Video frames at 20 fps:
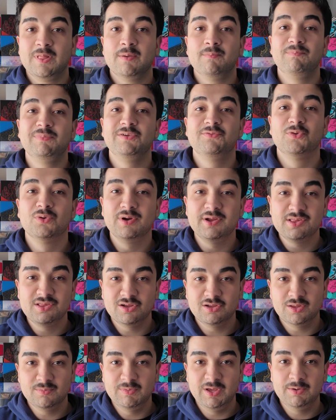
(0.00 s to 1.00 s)
Before I
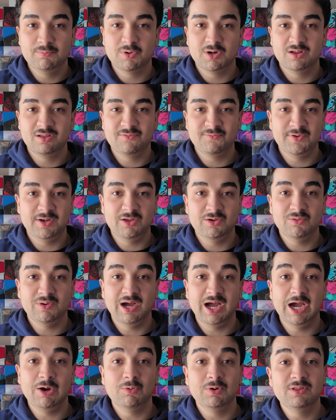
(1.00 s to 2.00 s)
start the main part of the video,
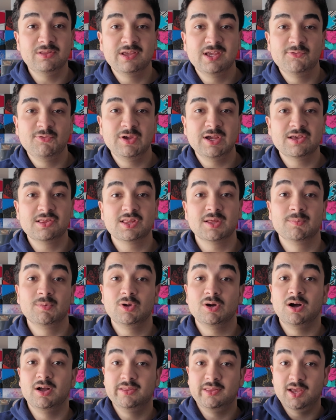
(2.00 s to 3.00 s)
I wanted to give you guys some
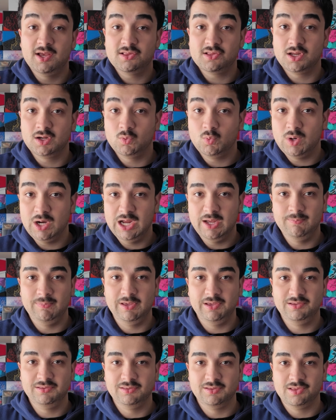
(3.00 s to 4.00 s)
context on why I'm making